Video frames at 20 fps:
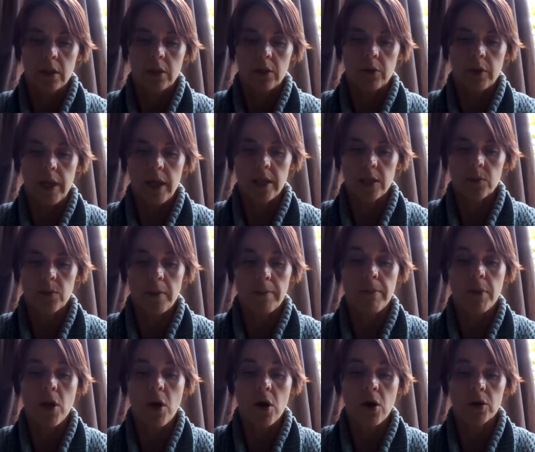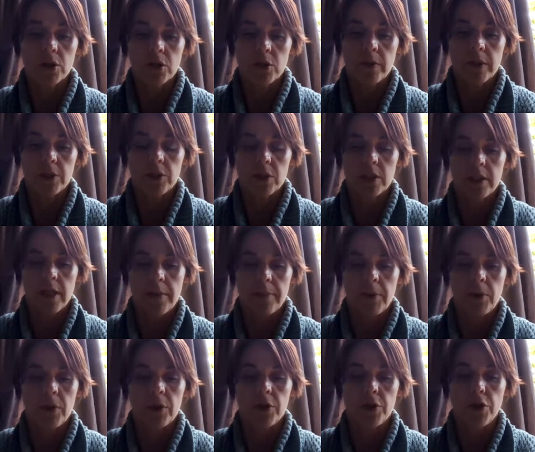Okay, so I'm not, so I just tap
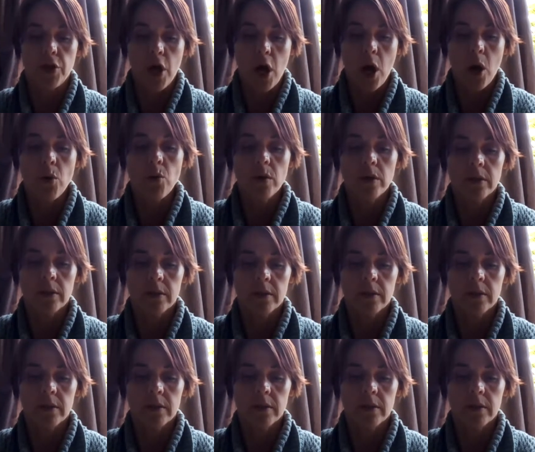on the no.